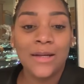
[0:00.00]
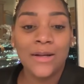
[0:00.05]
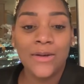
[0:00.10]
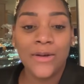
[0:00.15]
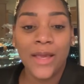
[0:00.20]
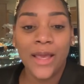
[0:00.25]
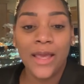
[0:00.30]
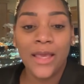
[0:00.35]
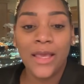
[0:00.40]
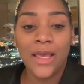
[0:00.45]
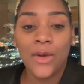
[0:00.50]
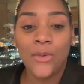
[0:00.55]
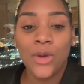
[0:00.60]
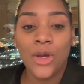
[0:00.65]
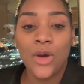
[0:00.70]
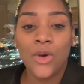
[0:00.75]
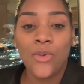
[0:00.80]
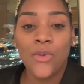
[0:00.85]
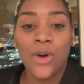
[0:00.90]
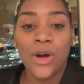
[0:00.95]
Okay, here
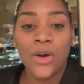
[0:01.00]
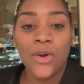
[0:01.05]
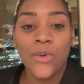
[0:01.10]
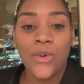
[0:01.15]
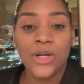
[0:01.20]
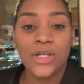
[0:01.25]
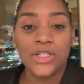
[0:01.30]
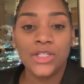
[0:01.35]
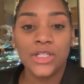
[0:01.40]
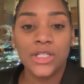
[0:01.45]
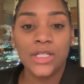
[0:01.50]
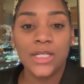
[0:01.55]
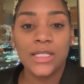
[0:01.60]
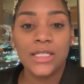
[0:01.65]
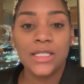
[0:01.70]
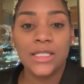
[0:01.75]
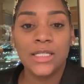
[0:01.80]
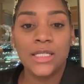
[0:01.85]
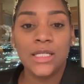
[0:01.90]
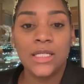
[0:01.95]
we go. One question.
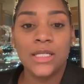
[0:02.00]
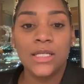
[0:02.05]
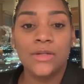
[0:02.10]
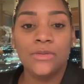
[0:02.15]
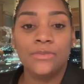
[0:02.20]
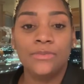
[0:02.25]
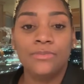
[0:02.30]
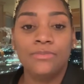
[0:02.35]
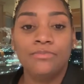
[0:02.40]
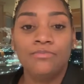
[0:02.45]
Let's see.